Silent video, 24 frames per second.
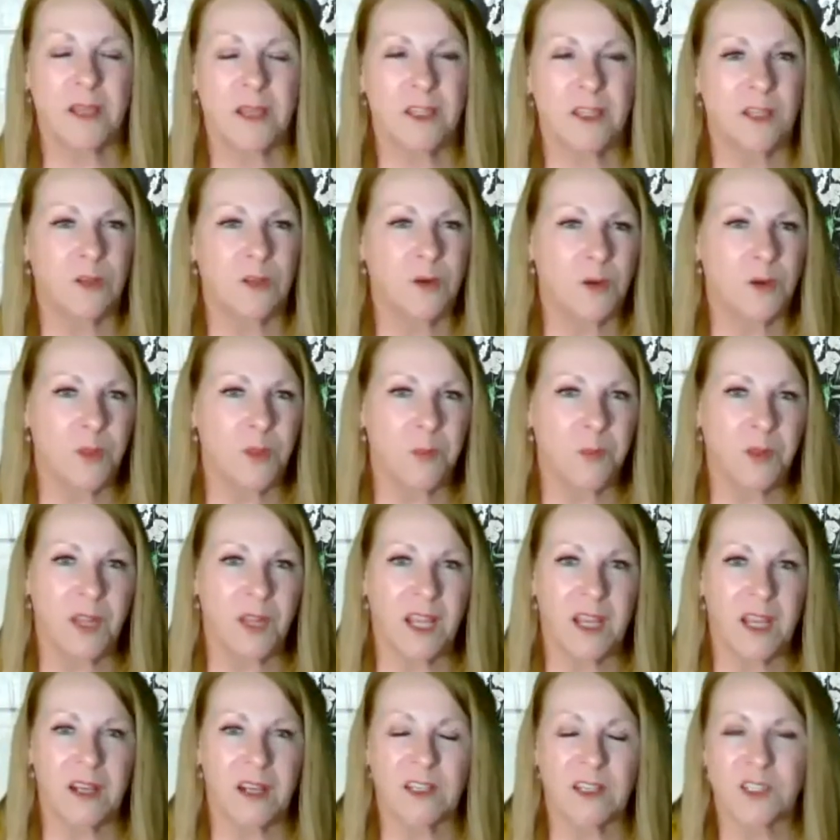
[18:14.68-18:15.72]
who are the
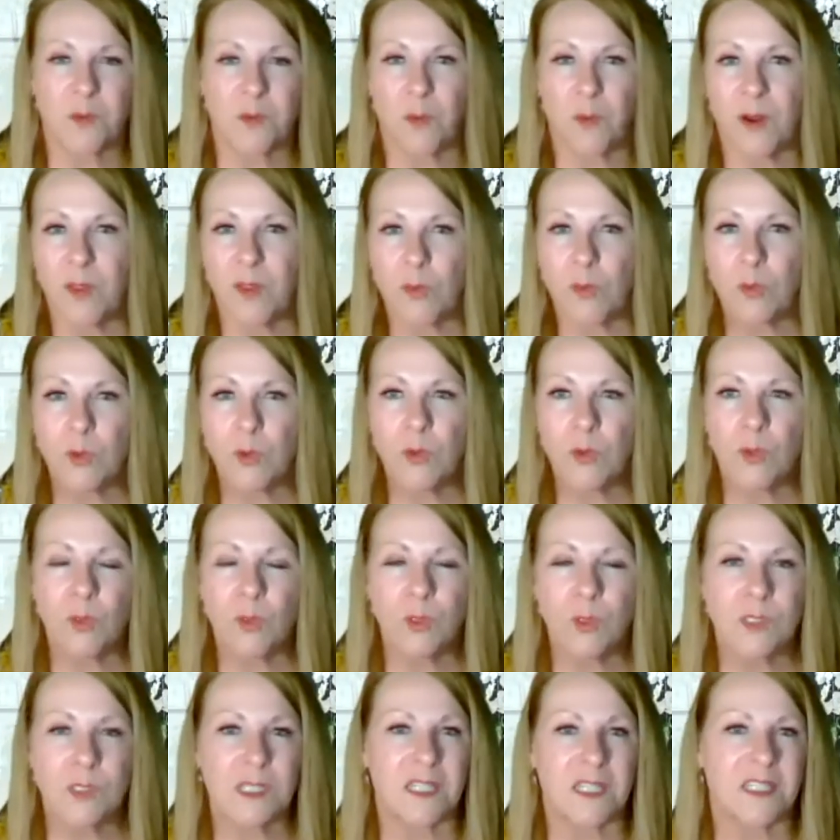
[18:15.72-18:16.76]
players and what are the
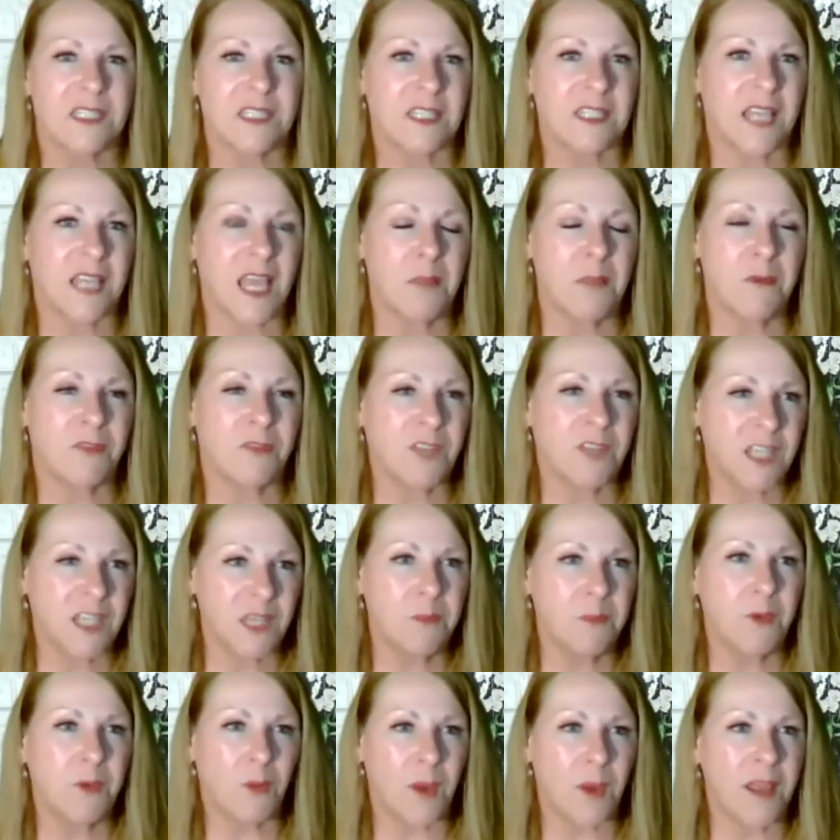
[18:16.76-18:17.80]
rules, and it's a game of
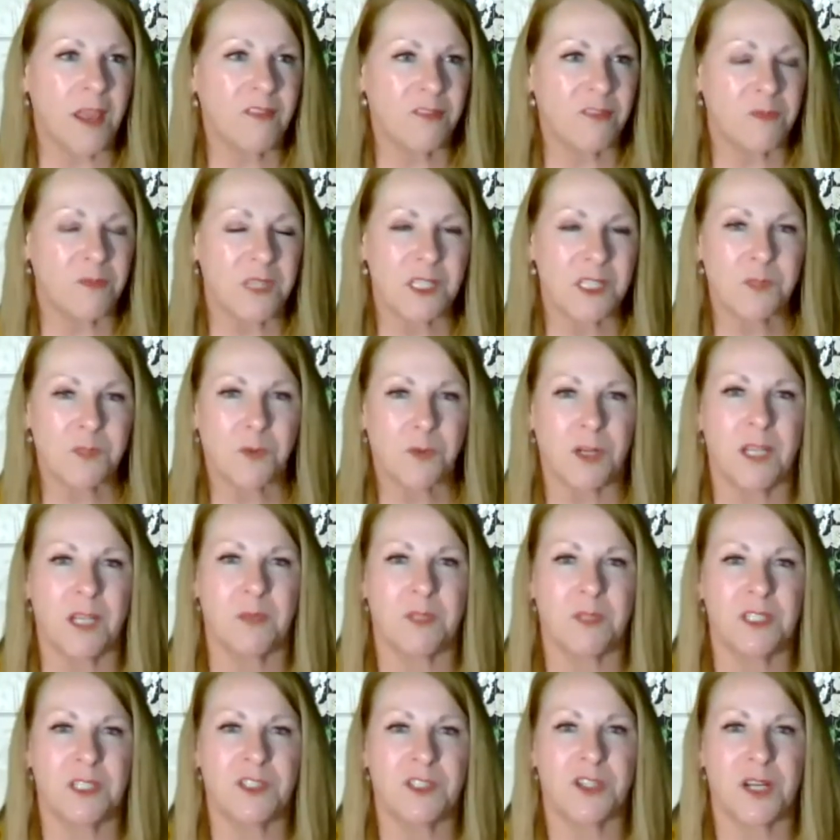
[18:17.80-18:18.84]
keep away from these
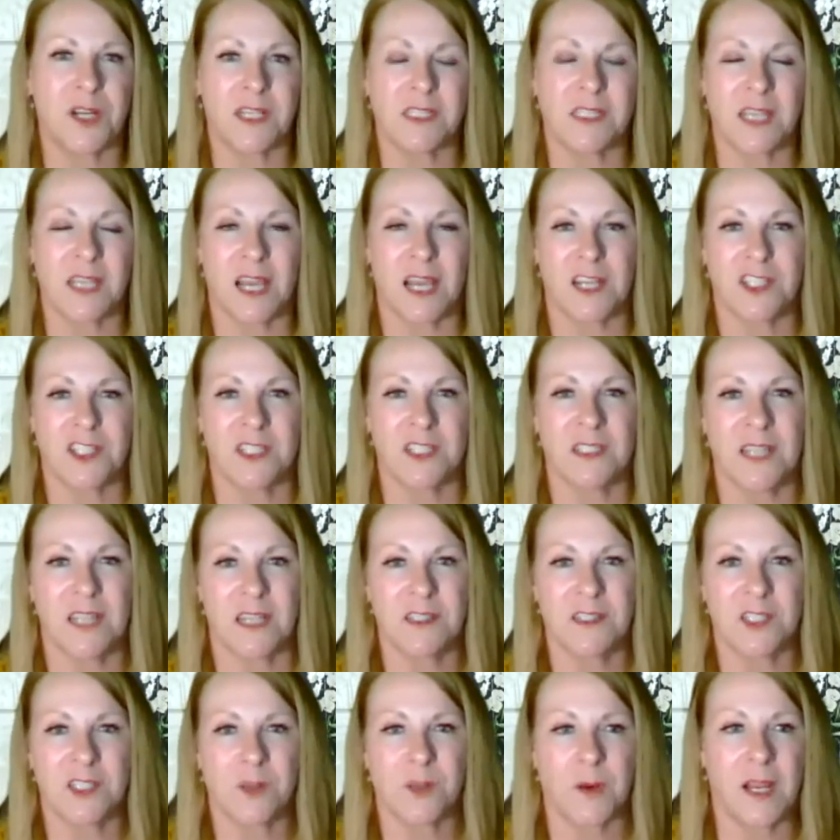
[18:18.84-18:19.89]
prohibited transactions.
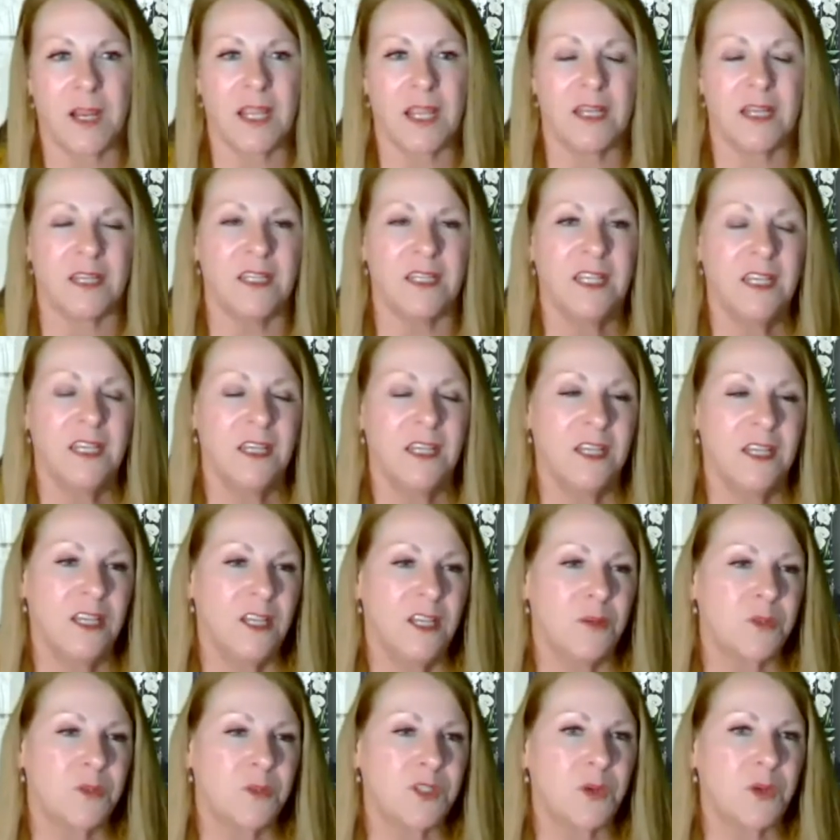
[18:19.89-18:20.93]
That's great. And
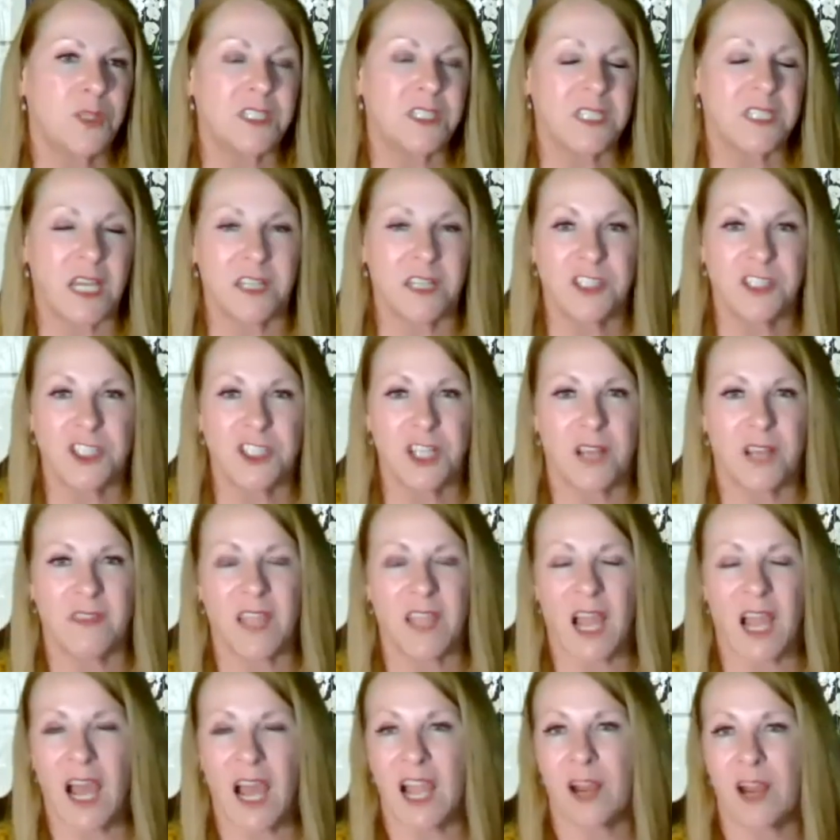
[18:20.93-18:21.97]
we sort of touched on
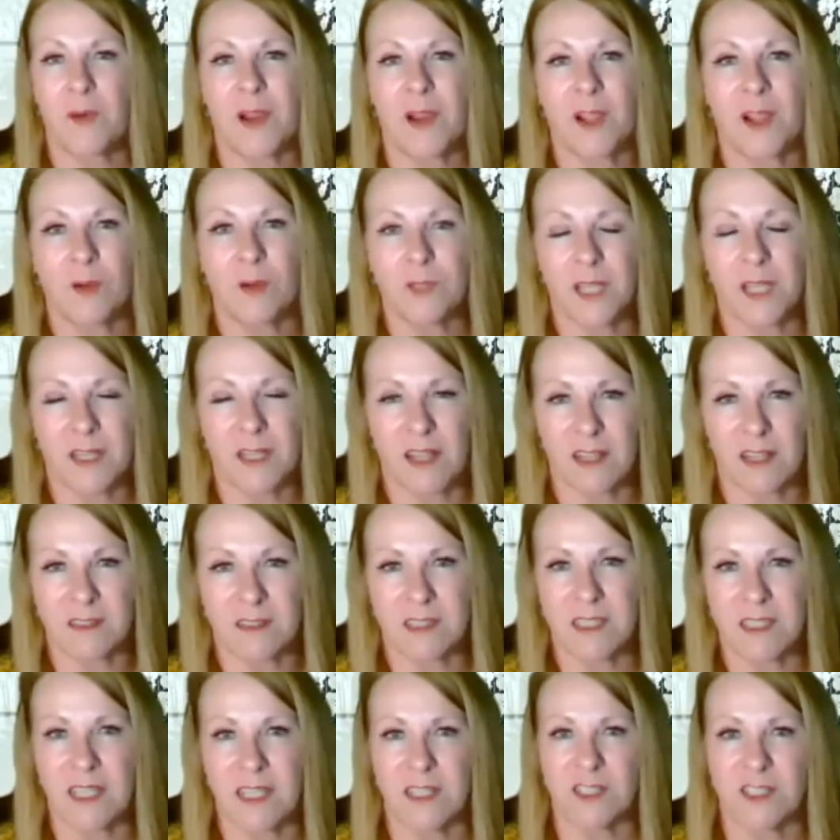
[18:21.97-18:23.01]
the IRA-owned
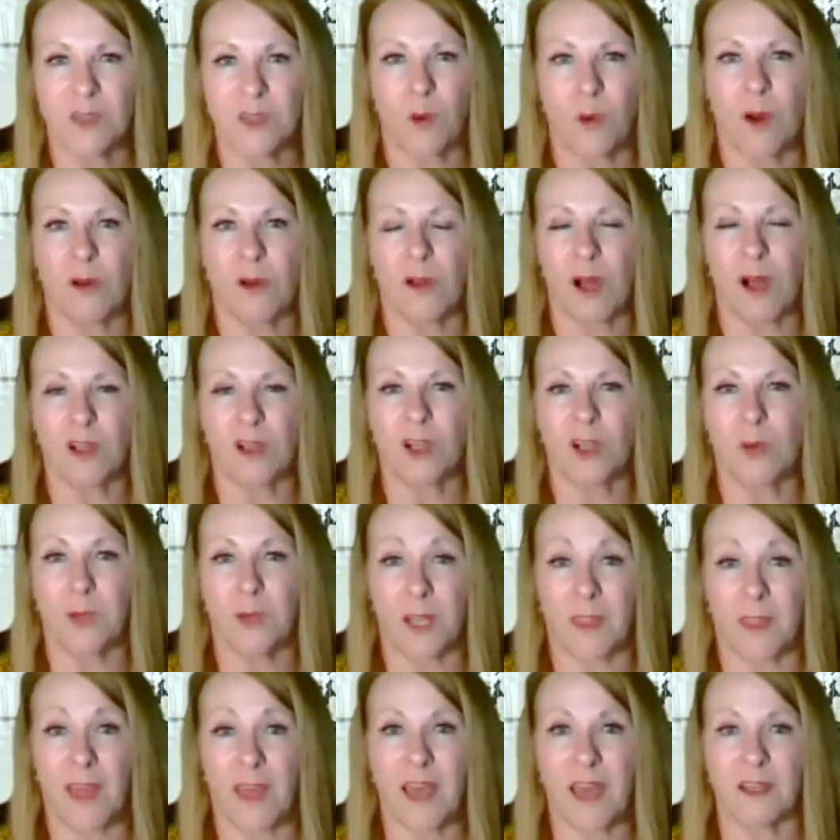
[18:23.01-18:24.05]
LLC, so I'll go
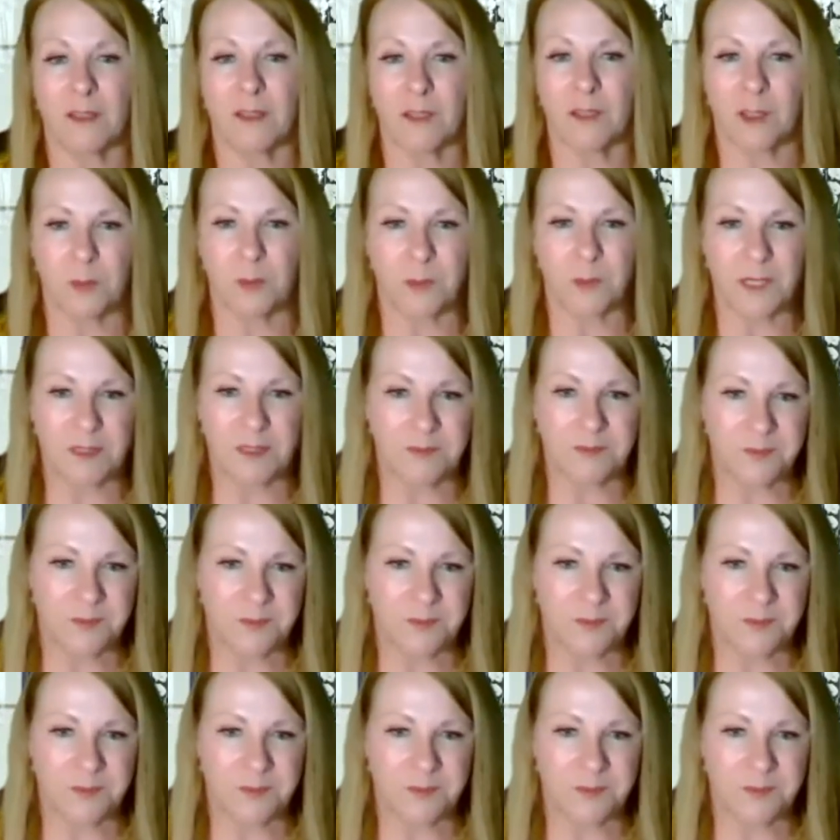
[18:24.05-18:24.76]
into that a little bit.